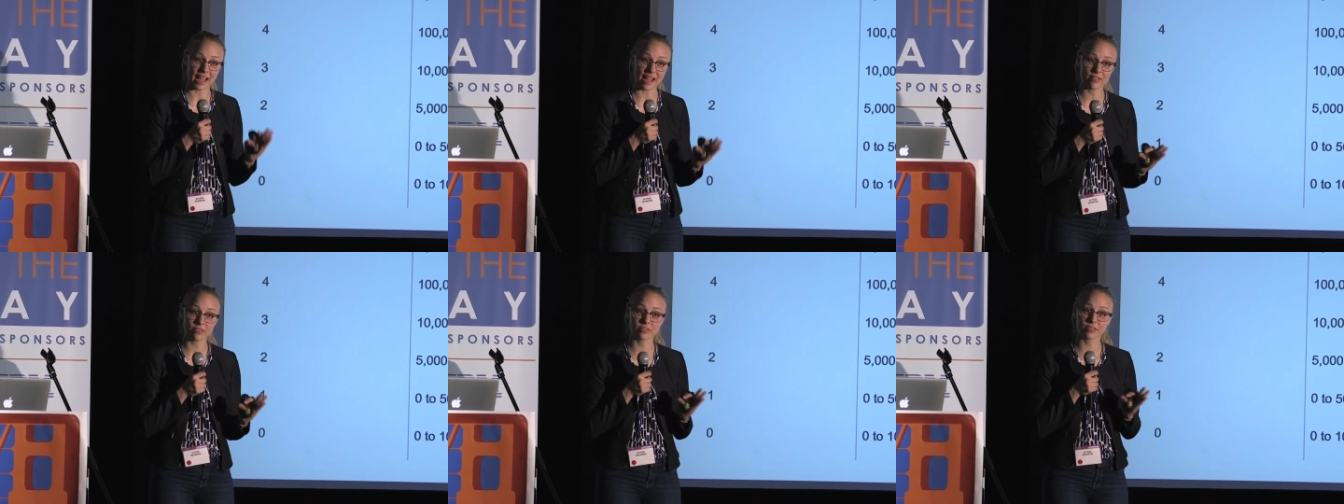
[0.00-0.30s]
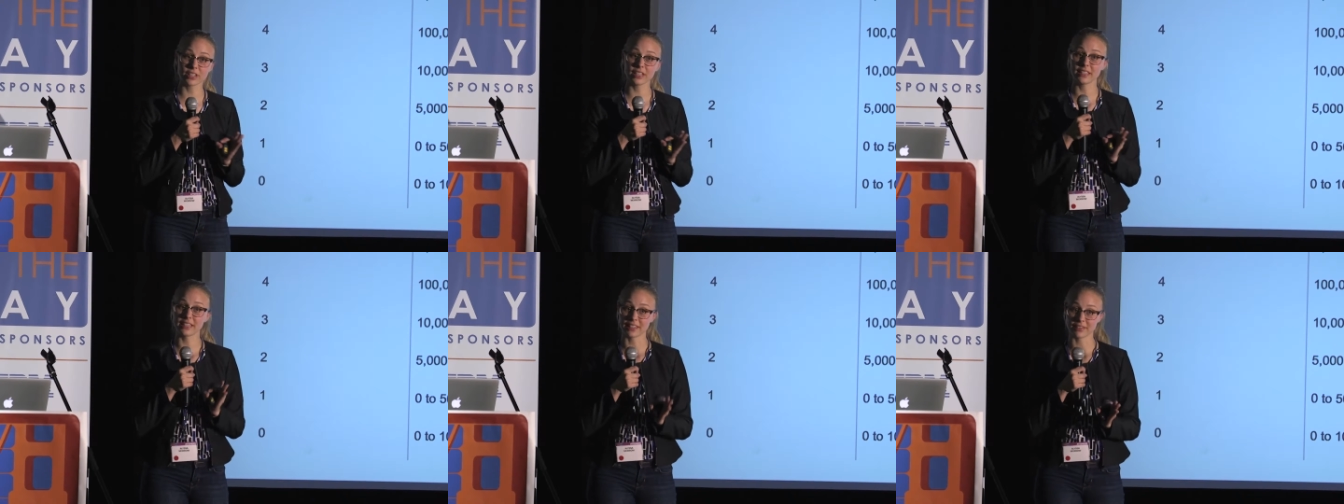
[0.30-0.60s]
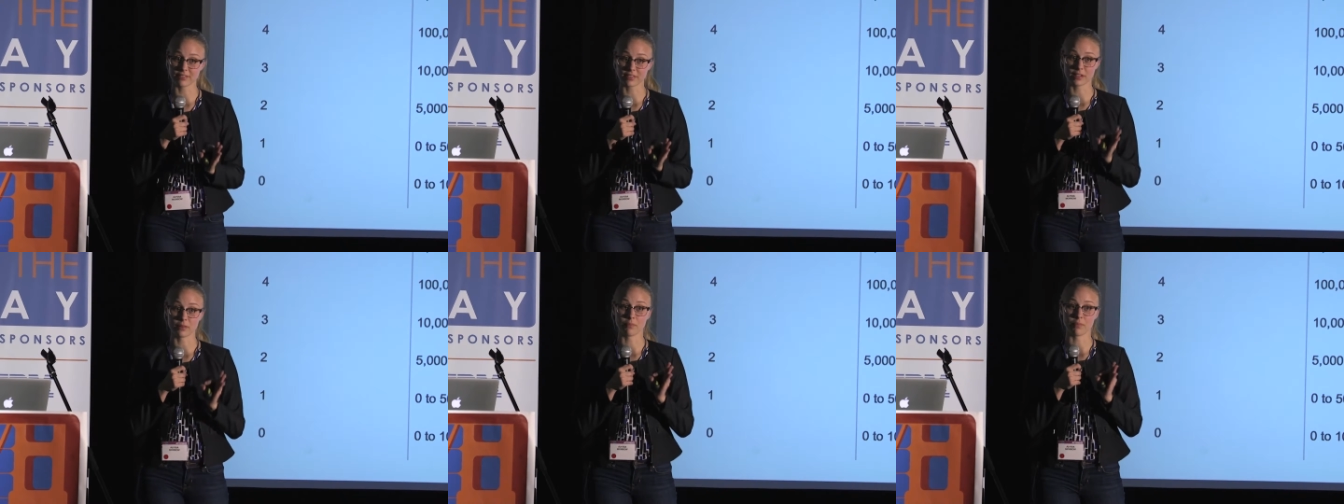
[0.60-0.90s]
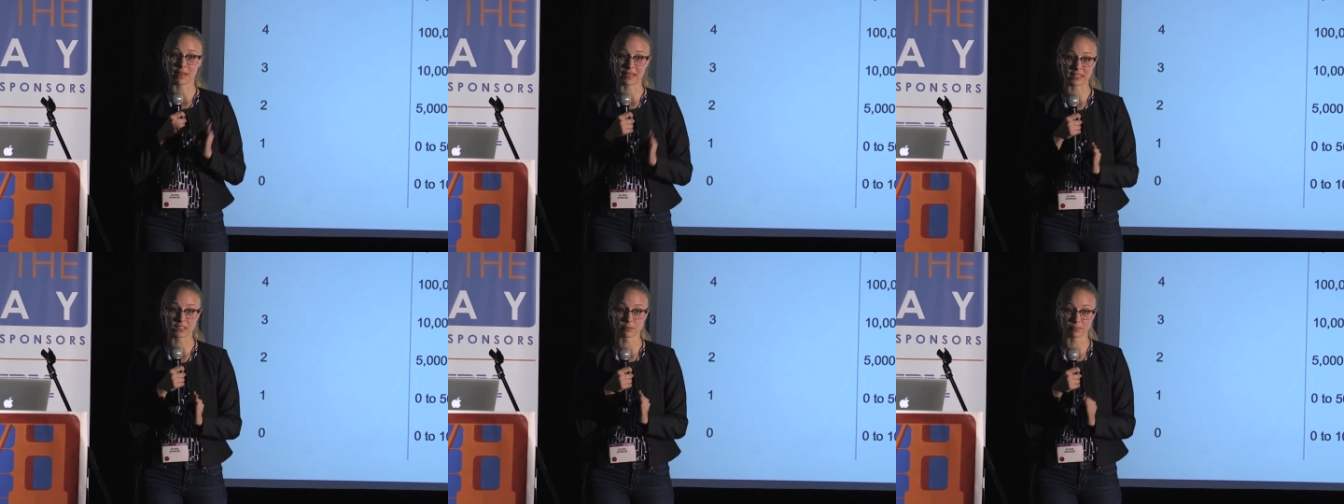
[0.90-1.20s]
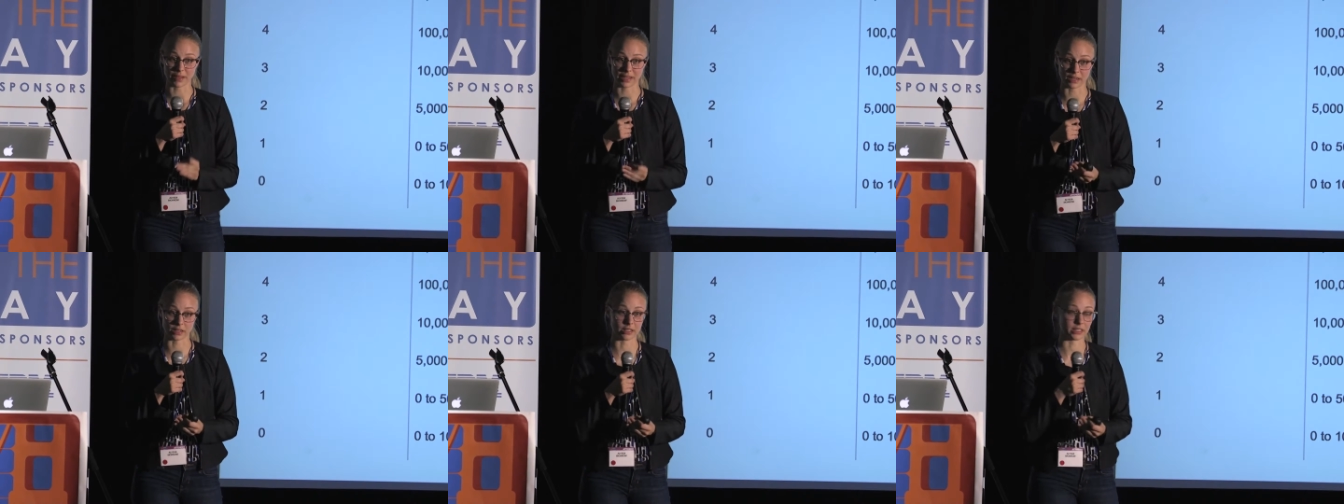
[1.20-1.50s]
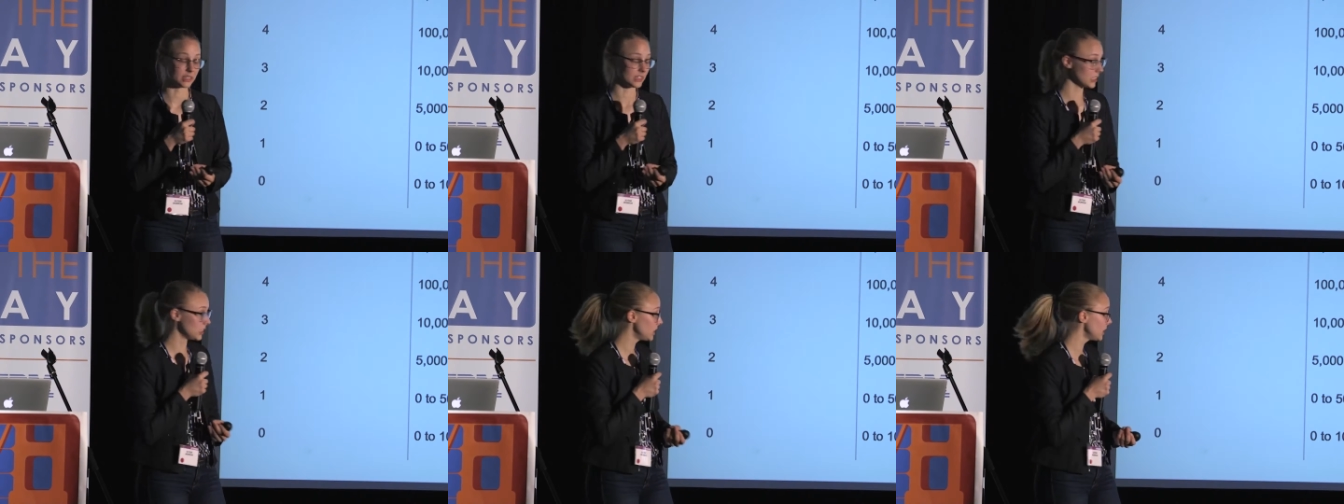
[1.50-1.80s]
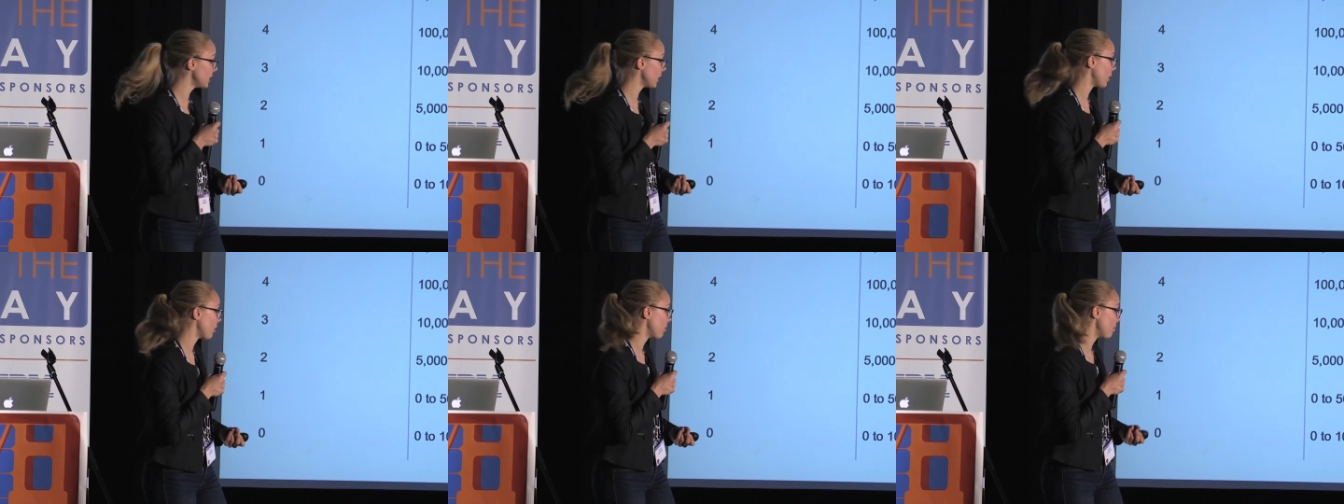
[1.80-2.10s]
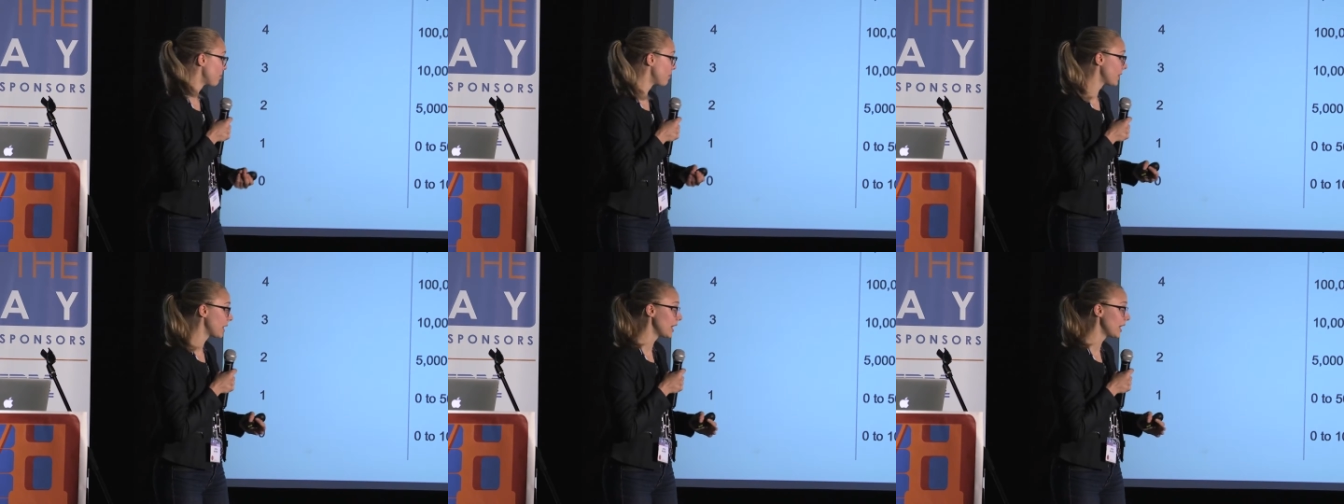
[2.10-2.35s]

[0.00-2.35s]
every given base pair in the genome.